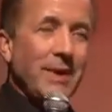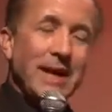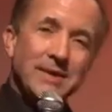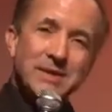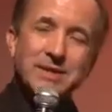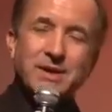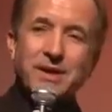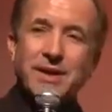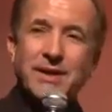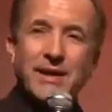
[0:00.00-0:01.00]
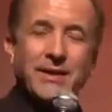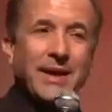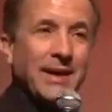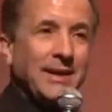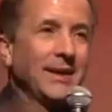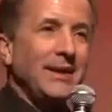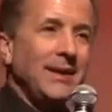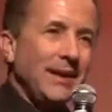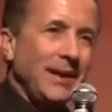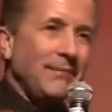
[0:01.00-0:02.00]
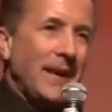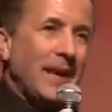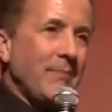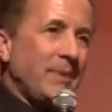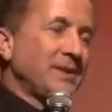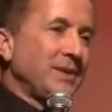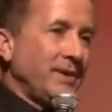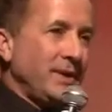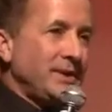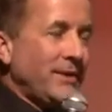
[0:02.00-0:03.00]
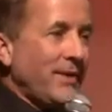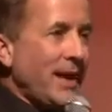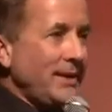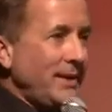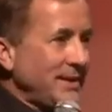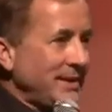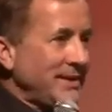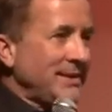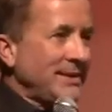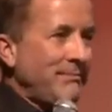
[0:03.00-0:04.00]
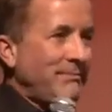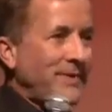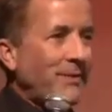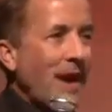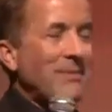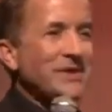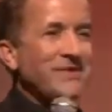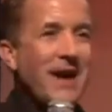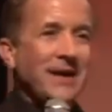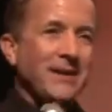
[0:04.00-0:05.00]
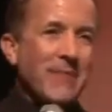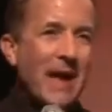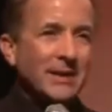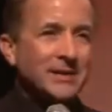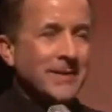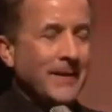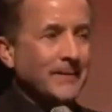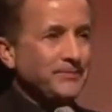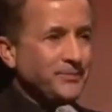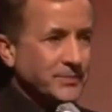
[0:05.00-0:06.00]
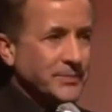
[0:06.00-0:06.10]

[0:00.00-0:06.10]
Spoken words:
On the one hand, this is good. On the other hand, it may not be so good. So, right, the rub is finding the balance there.